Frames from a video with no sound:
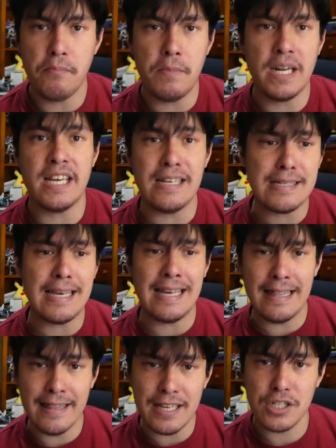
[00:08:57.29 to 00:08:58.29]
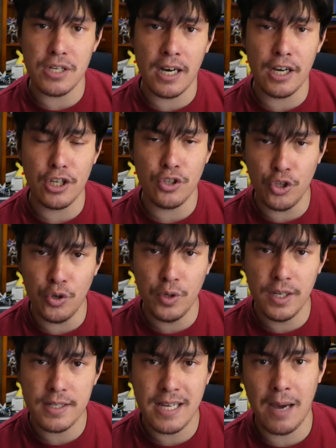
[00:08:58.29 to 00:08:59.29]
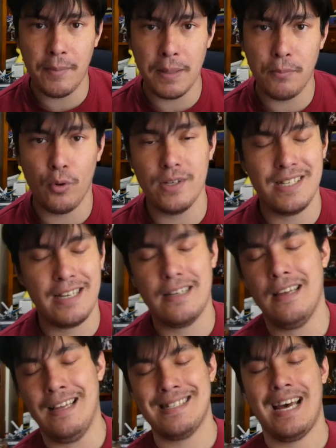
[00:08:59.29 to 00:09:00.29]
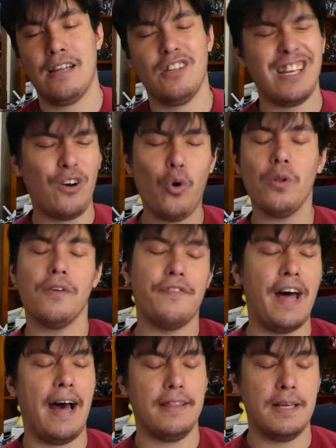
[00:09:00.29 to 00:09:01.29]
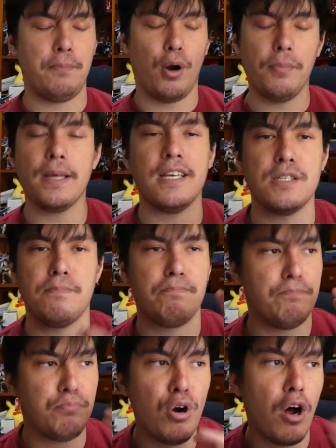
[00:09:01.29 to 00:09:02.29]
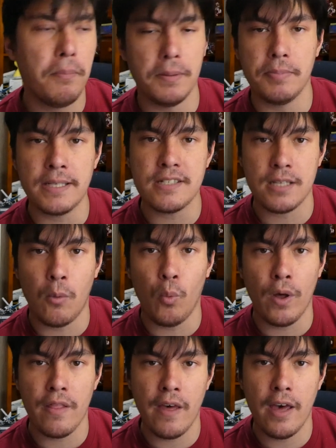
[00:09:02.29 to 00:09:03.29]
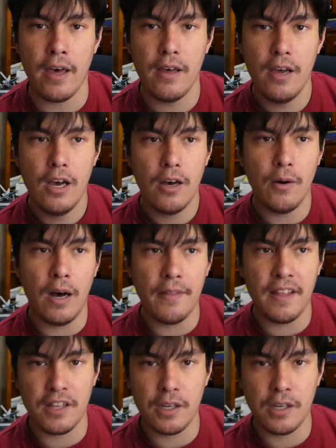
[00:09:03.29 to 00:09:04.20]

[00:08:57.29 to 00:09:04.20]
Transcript: minis in this unit, how many points is that? Like, all of that. There probably is somewhere there that